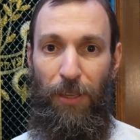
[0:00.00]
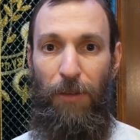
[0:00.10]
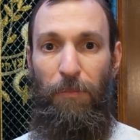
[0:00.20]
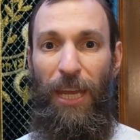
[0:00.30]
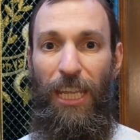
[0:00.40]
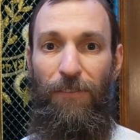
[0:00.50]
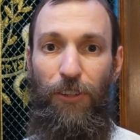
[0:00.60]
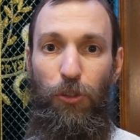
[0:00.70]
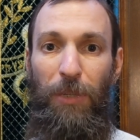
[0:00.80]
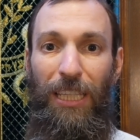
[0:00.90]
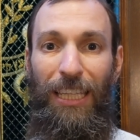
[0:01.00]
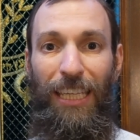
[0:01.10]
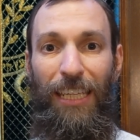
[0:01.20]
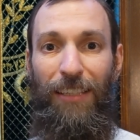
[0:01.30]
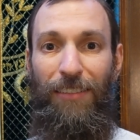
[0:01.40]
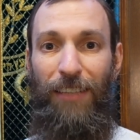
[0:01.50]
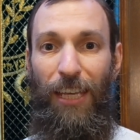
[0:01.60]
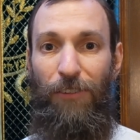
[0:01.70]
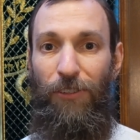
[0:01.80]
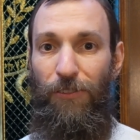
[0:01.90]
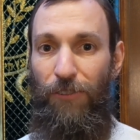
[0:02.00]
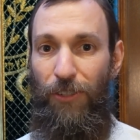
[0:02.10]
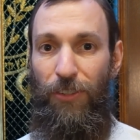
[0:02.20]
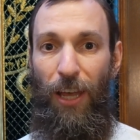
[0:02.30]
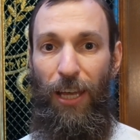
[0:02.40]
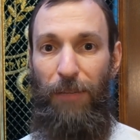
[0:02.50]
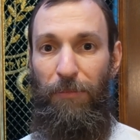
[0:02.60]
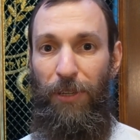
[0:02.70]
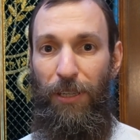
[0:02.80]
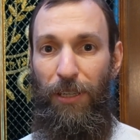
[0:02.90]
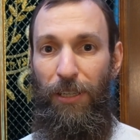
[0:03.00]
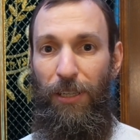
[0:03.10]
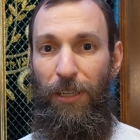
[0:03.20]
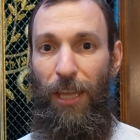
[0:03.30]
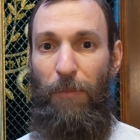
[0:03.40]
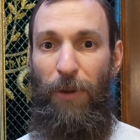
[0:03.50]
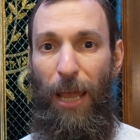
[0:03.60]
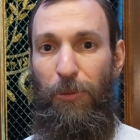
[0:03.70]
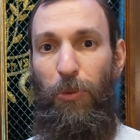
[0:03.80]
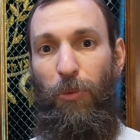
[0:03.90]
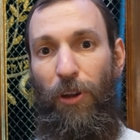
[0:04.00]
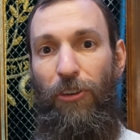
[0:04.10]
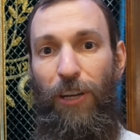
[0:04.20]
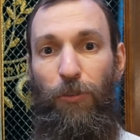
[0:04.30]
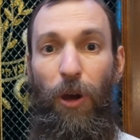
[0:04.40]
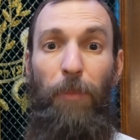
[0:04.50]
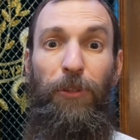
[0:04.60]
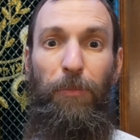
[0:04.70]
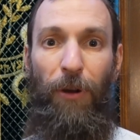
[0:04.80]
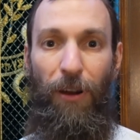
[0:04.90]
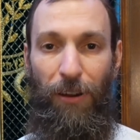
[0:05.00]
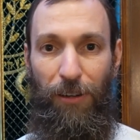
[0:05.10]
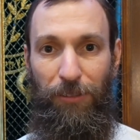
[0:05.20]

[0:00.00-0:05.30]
Many of us will be leading a Seder for the first time, and perhaps we're wondering if we're up to par.